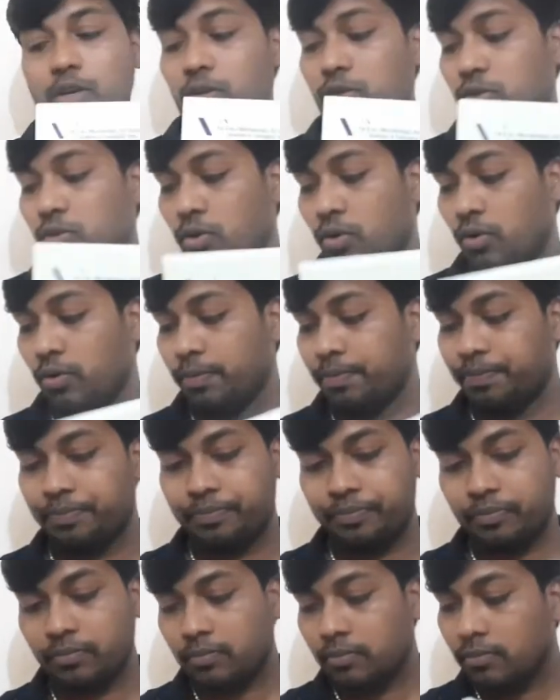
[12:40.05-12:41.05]

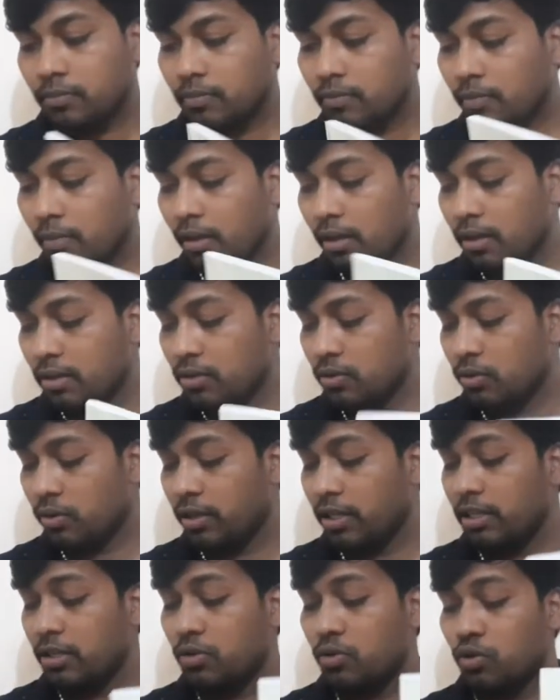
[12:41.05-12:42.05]
So
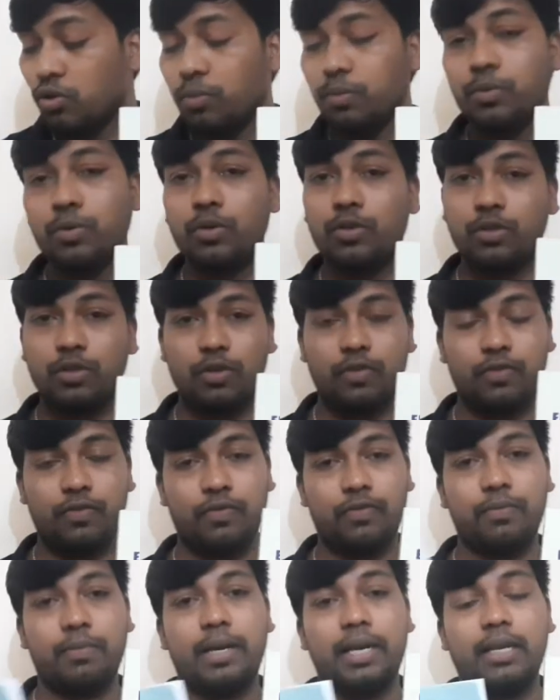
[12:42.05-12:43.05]
these two books
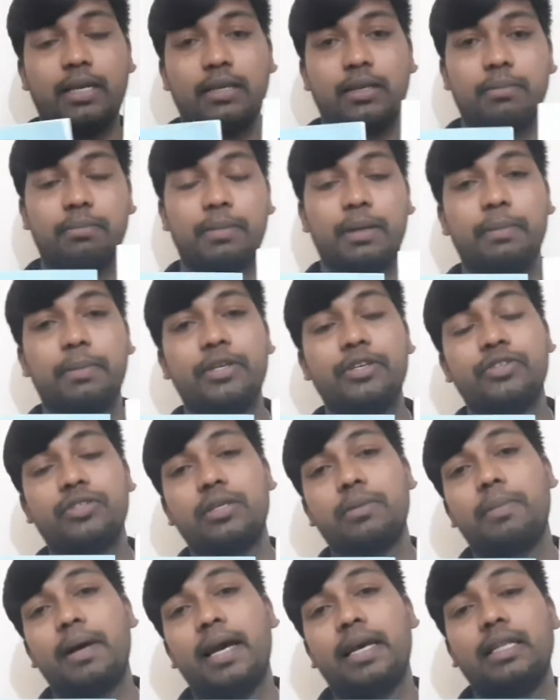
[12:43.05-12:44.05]
of mine
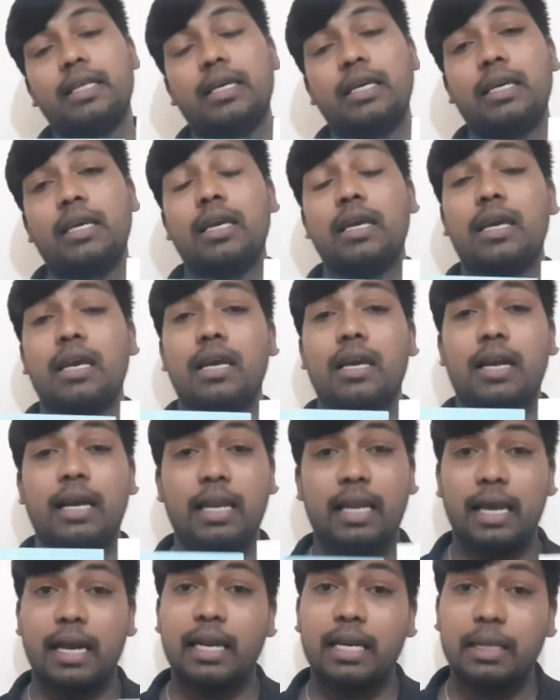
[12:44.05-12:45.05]
published by the
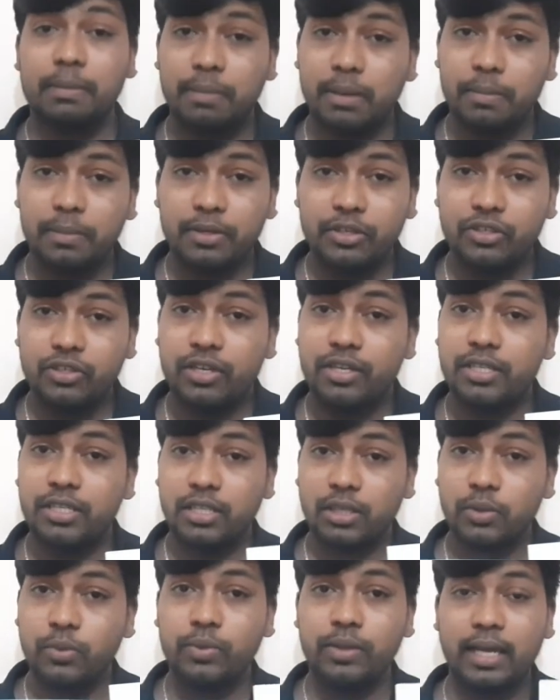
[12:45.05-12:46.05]
Kalyani Publishers,
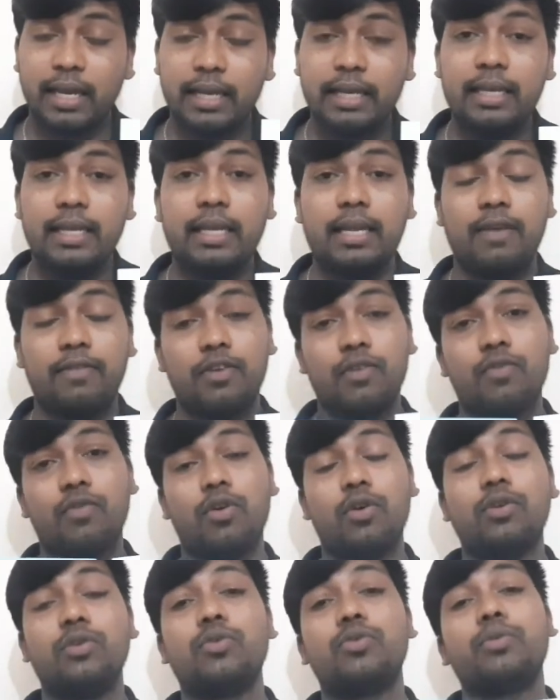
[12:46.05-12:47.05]
New Delhi. If you
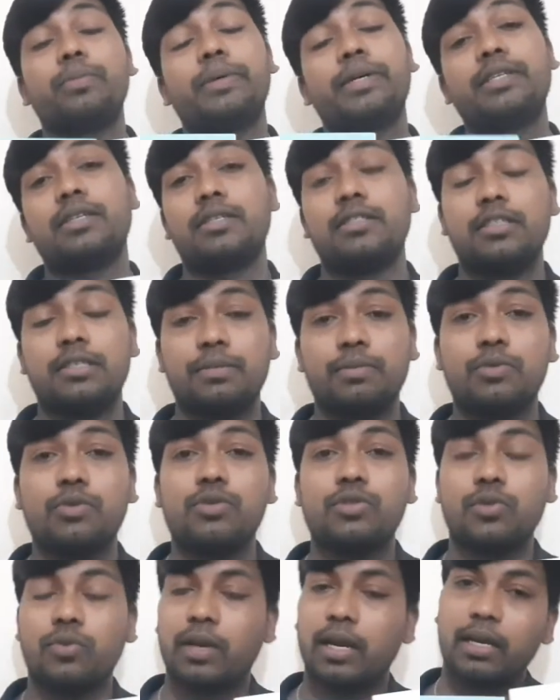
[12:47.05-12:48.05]
want to purchase these
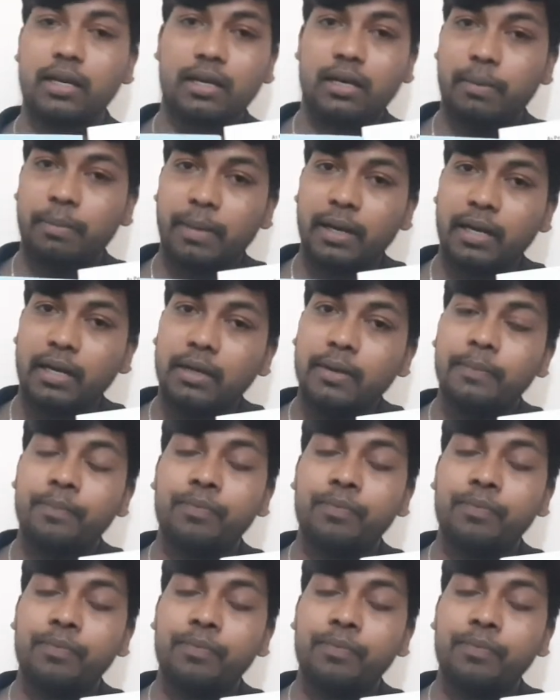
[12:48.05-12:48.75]
books, you can comment.